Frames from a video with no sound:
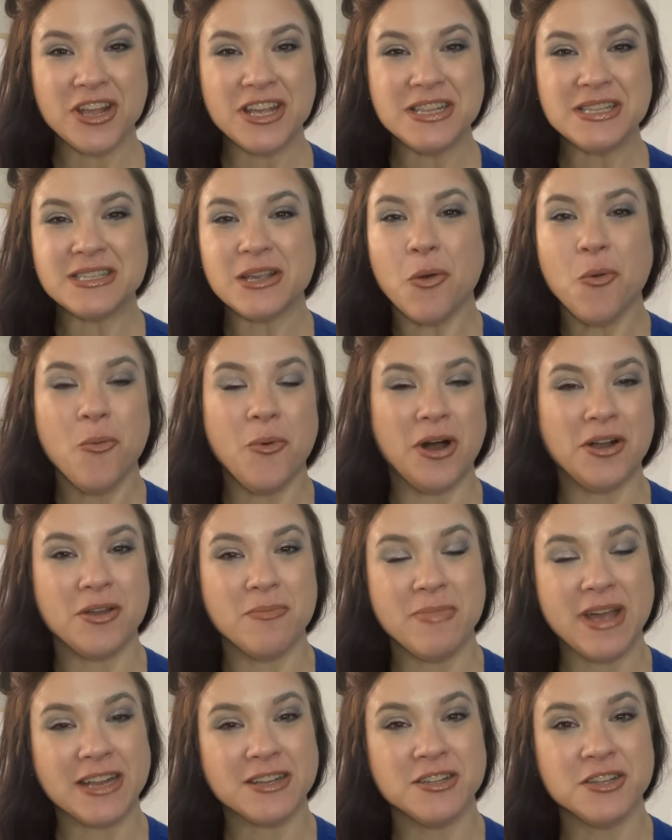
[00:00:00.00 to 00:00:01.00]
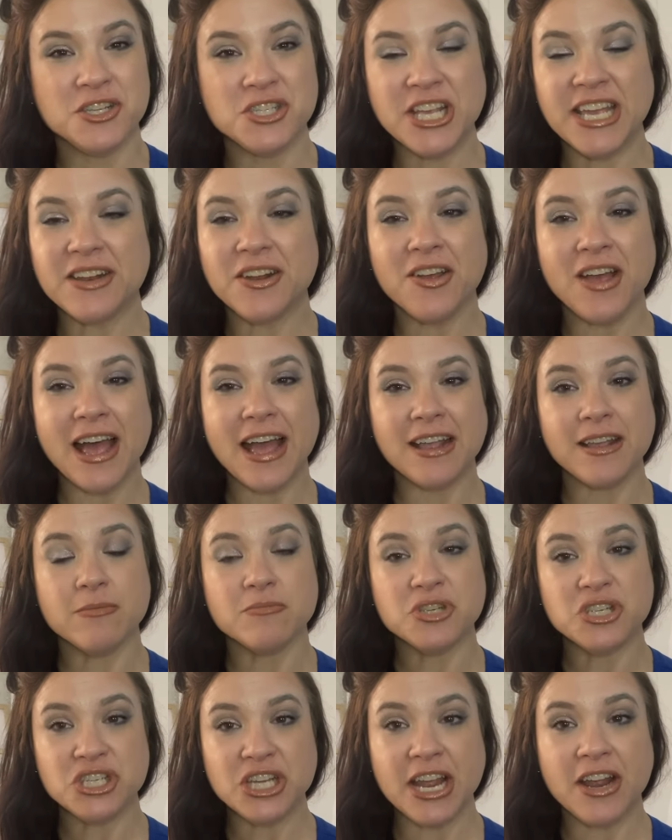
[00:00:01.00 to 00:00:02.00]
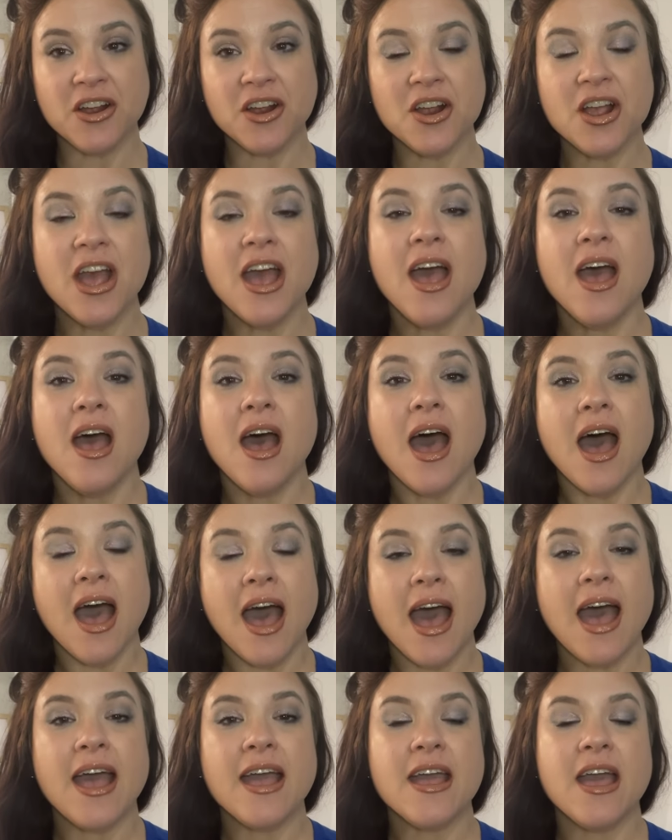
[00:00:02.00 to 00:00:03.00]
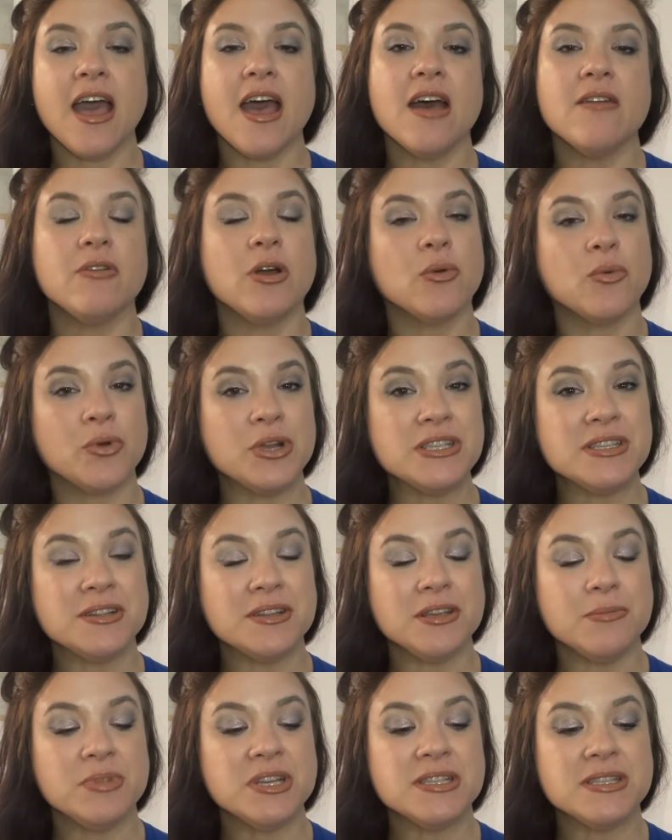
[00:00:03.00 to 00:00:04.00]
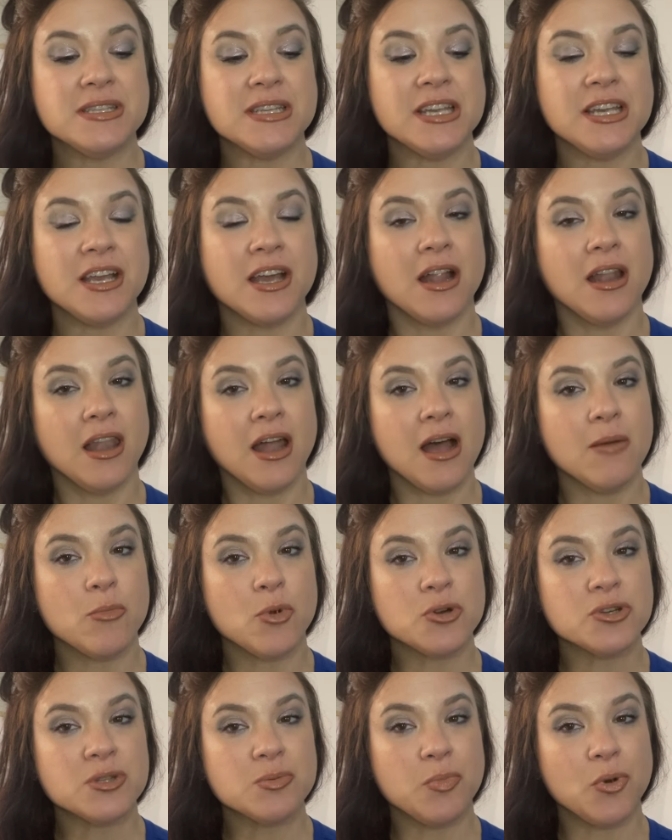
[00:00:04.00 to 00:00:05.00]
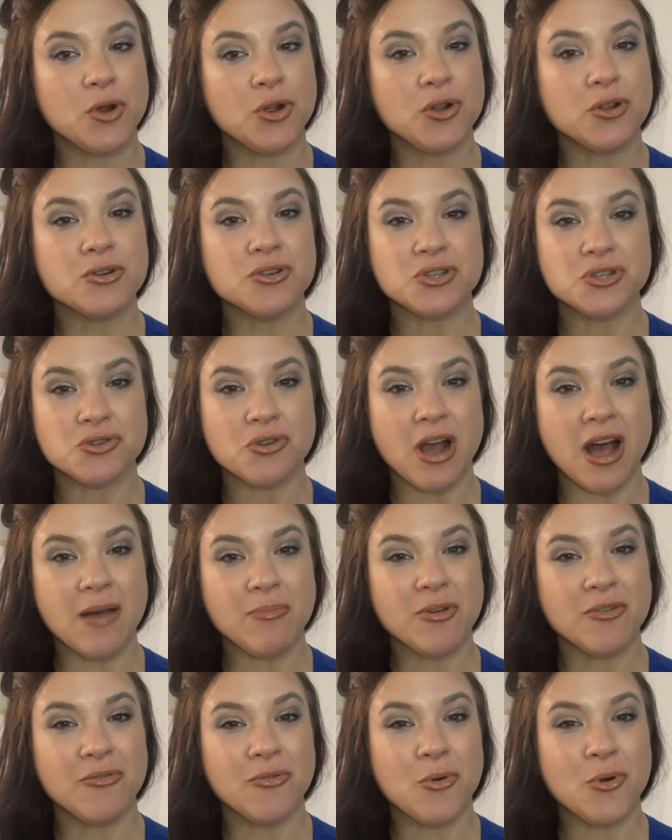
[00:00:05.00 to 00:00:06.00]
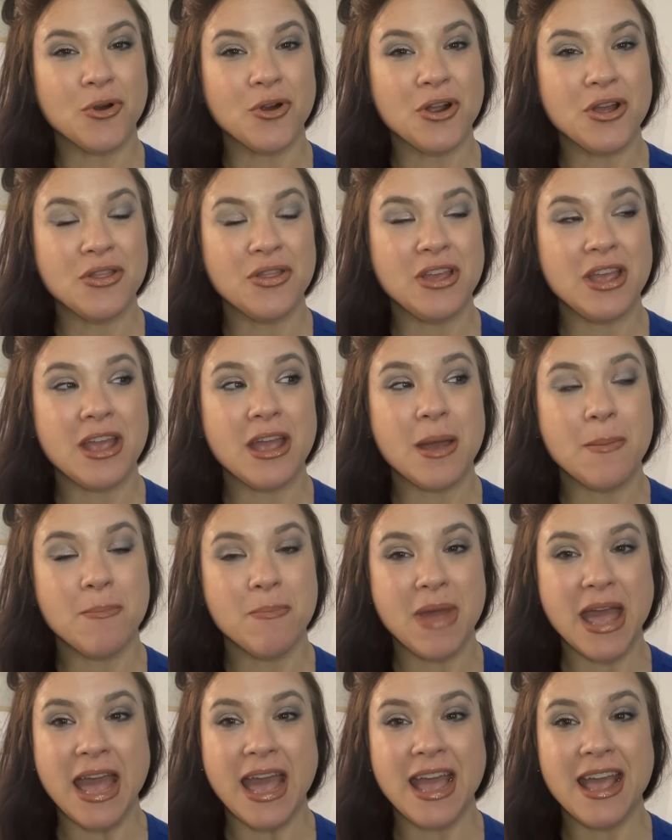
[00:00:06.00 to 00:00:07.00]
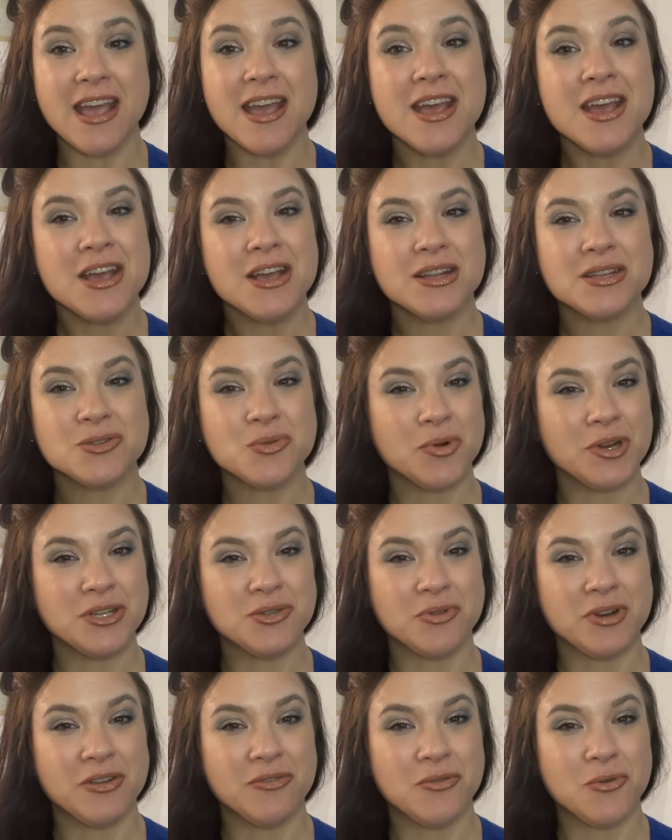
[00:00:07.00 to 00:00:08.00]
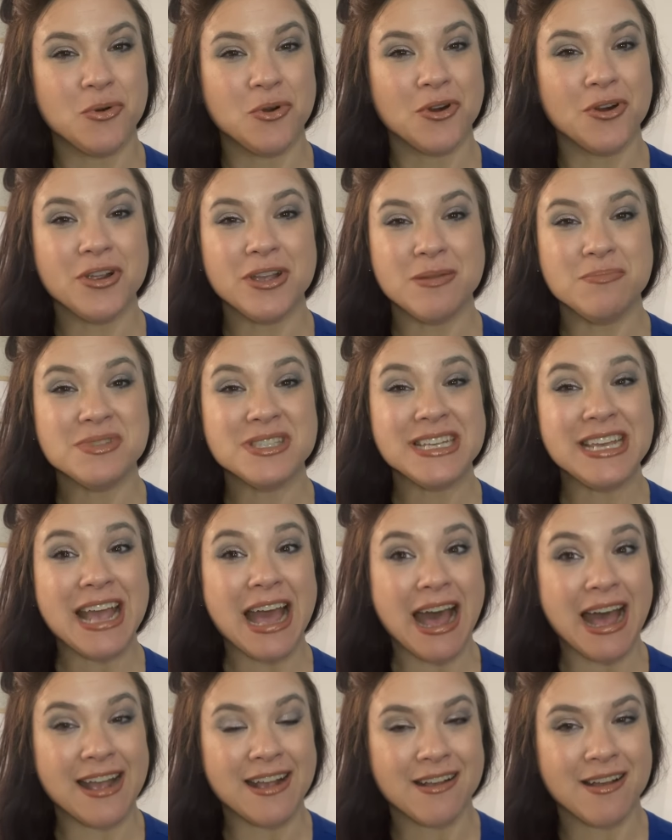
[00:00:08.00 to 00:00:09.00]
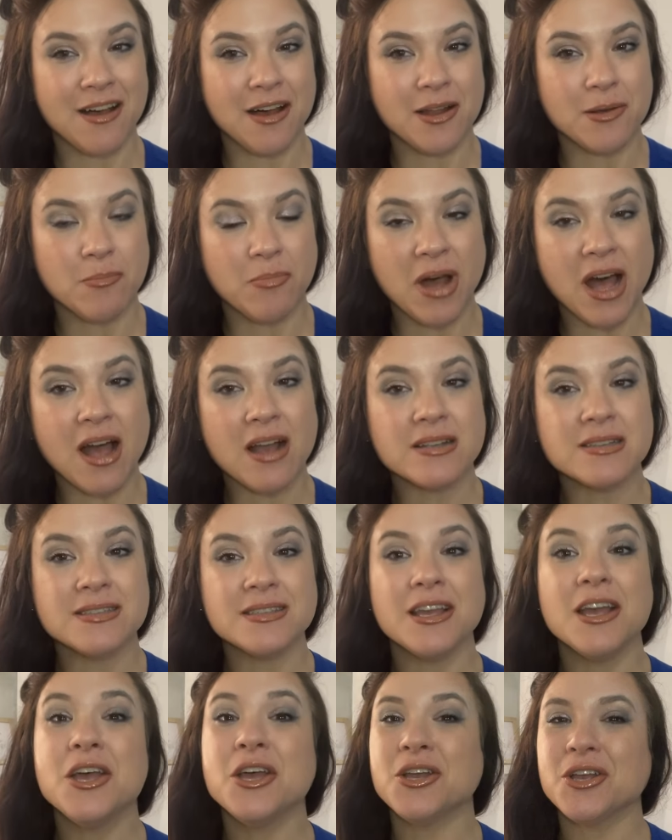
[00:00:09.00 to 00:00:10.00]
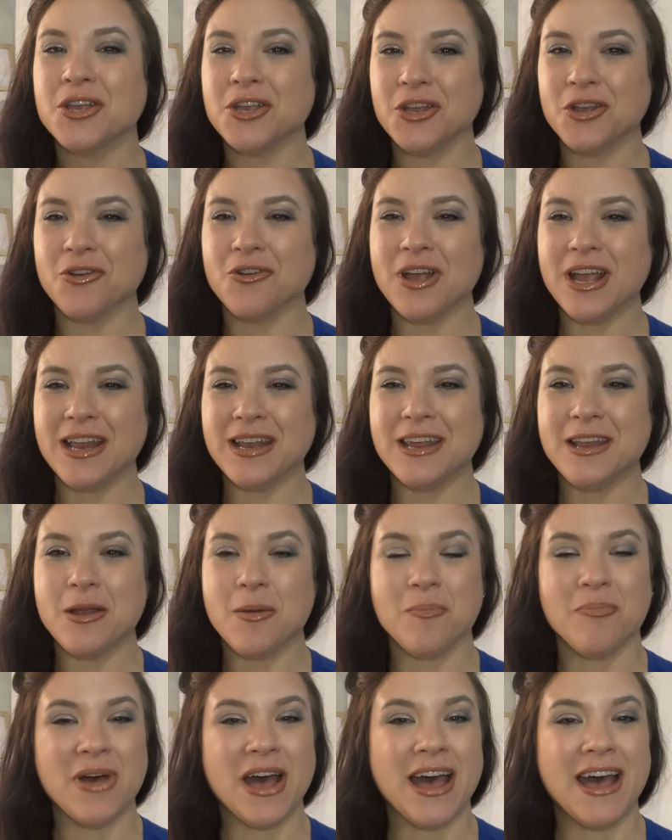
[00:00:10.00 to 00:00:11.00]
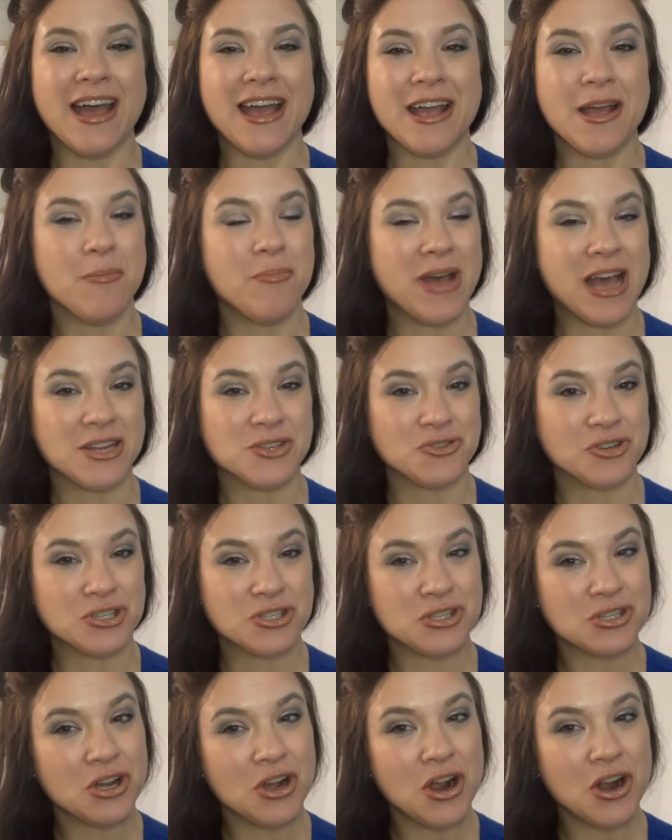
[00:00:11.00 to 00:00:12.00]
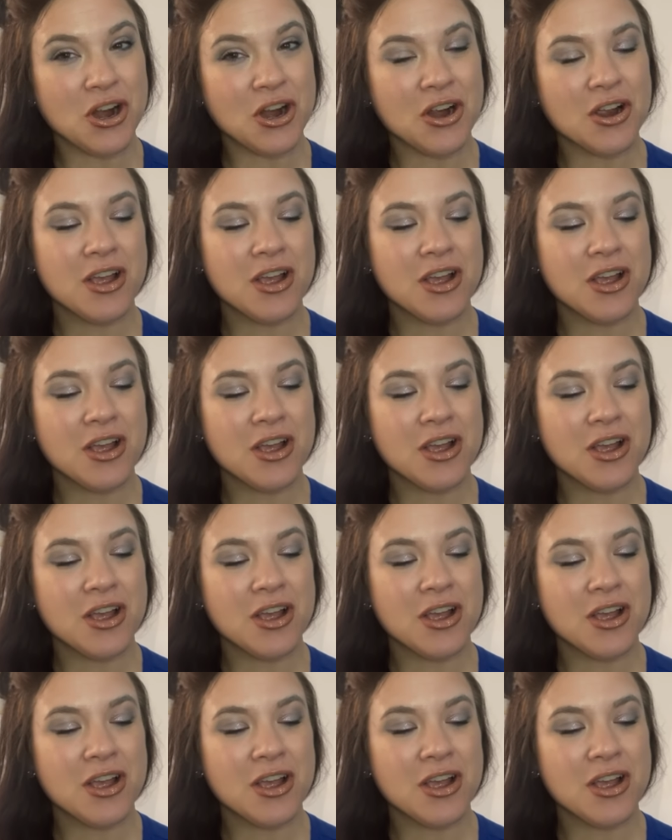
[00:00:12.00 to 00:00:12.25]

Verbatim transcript: friends, welcome back to the channel. I am Sher. I have recently been seeing a lot more spoilers drop for the May 2024 Ipsy Icon Box, curated by Patrick Starr,